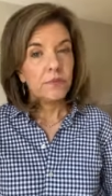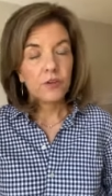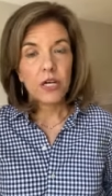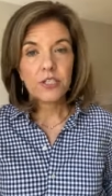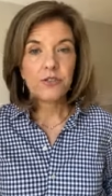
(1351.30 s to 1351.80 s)

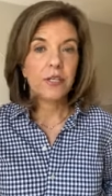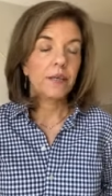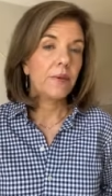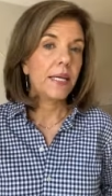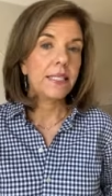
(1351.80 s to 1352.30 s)

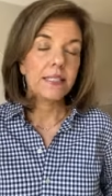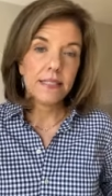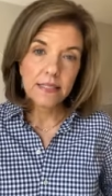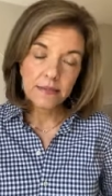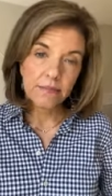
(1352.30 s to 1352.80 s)
drawstring
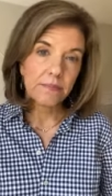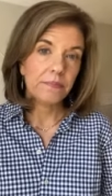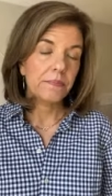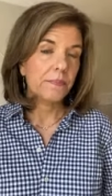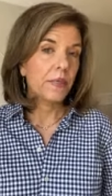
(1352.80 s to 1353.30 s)
waist,
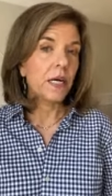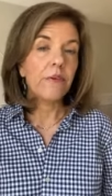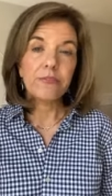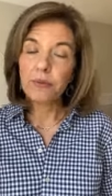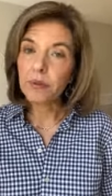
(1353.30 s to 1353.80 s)

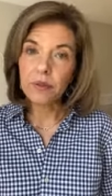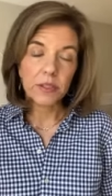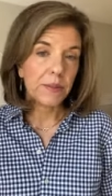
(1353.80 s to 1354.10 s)
comfortable,